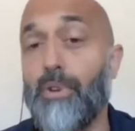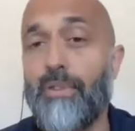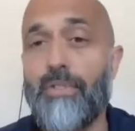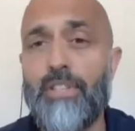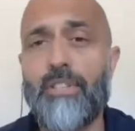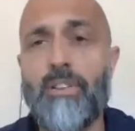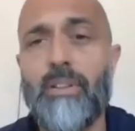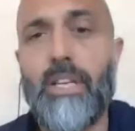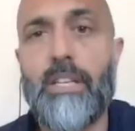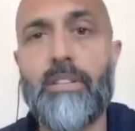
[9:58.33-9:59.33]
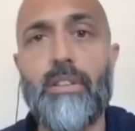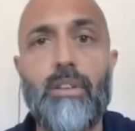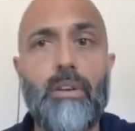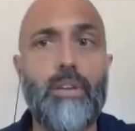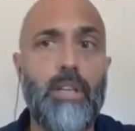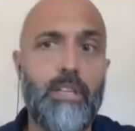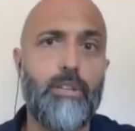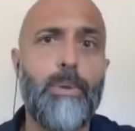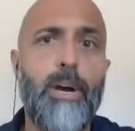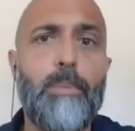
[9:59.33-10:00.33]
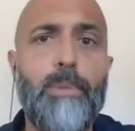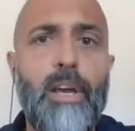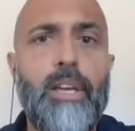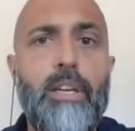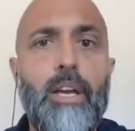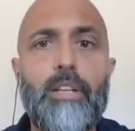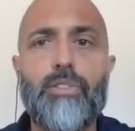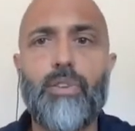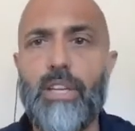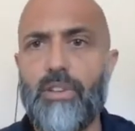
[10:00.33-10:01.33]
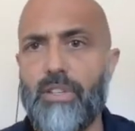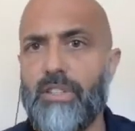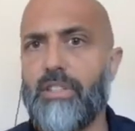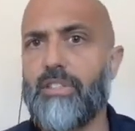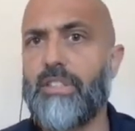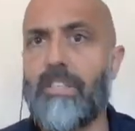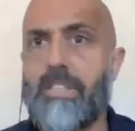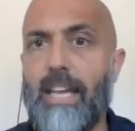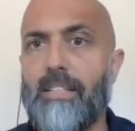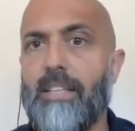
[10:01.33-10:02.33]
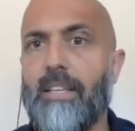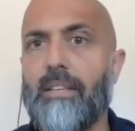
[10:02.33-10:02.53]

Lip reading: vision into the pipeline. So here you can see just detecting